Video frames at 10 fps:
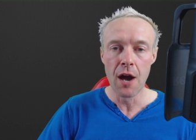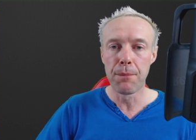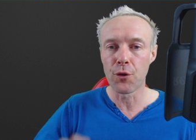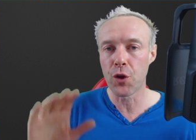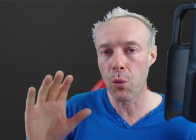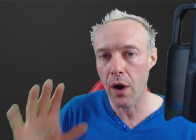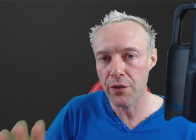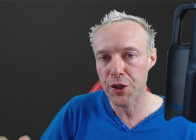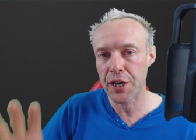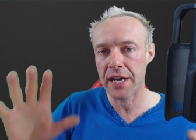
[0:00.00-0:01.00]
But the
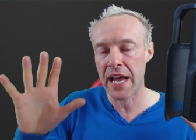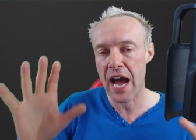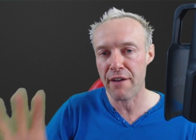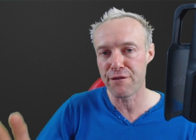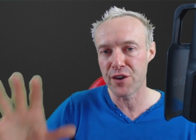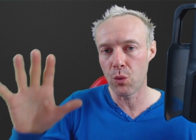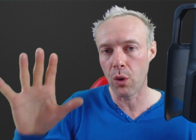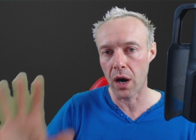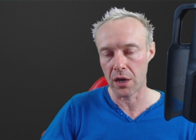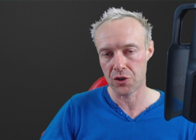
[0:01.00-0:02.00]
one that I'd have you
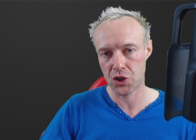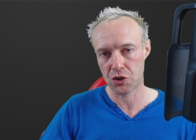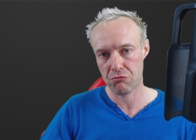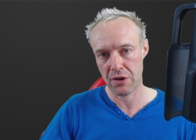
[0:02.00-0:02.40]
watch,